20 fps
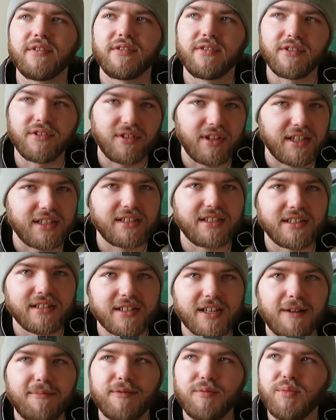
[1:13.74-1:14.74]
or like since
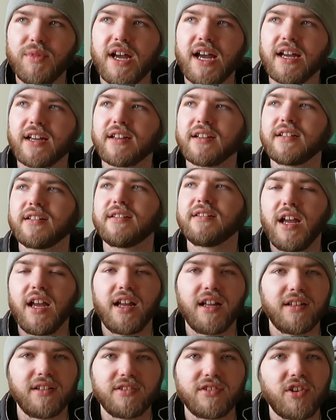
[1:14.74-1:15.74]
coming back.
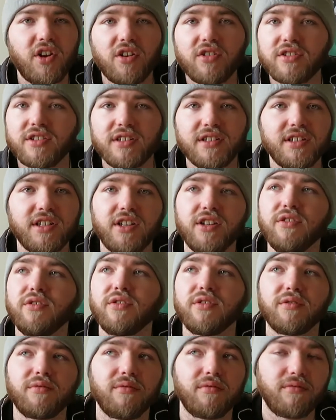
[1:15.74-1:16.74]
And the Stars continue
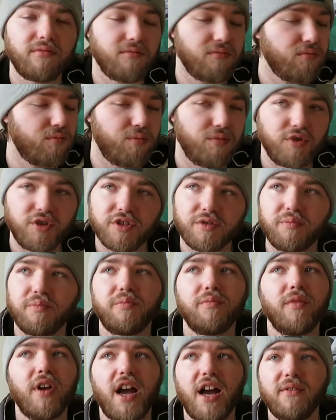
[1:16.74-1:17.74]
to just
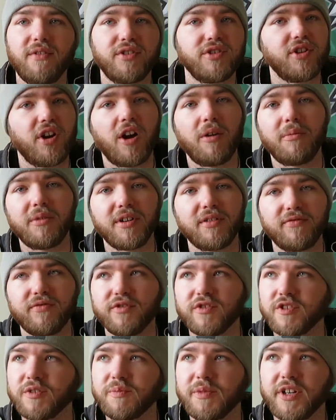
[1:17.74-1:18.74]
have a dominant
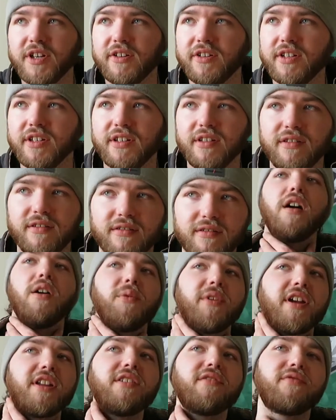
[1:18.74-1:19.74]
first period.
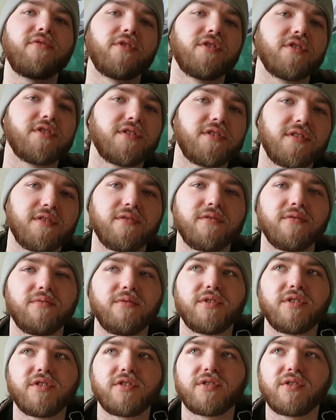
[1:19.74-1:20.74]
We end the first
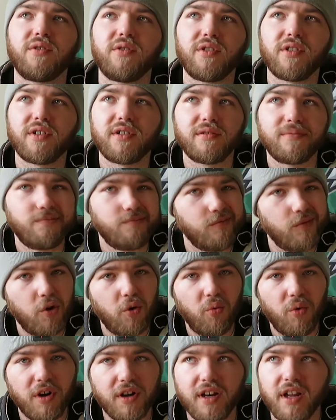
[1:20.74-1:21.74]
with the score
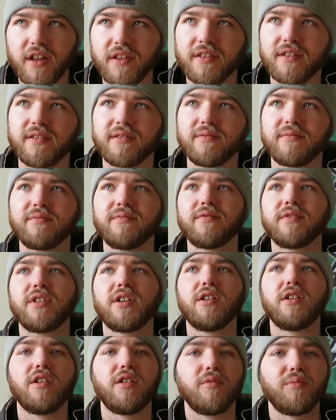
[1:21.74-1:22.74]
1-0,
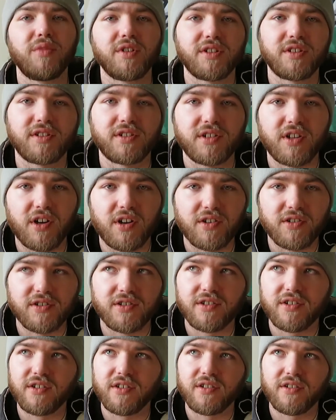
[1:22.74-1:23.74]
but the
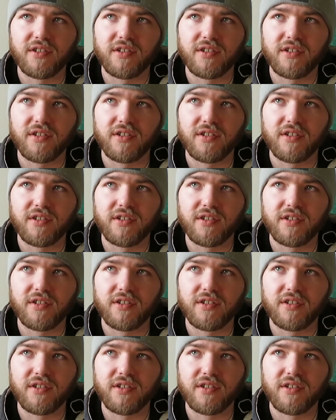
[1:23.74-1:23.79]
Stars